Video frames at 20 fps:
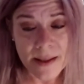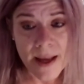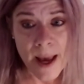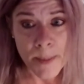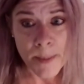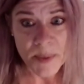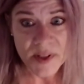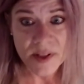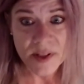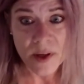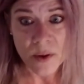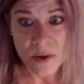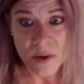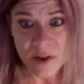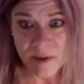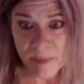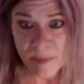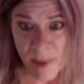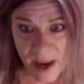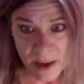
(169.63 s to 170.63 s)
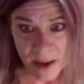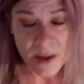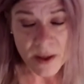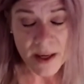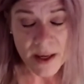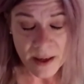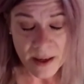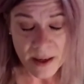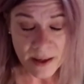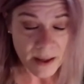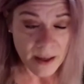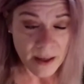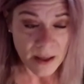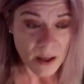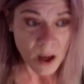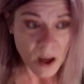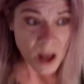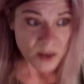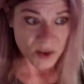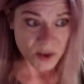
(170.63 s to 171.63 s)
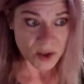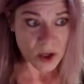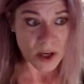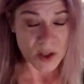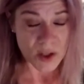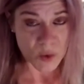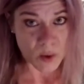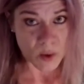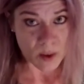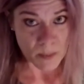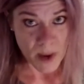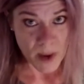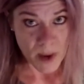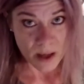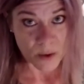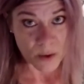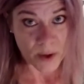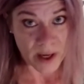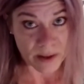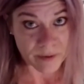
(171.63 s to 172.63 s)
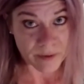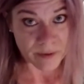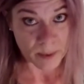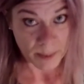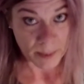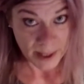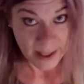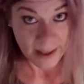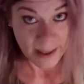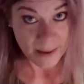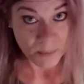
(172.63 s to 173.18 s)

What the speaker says: episodes of and it all starts with a migraine for me.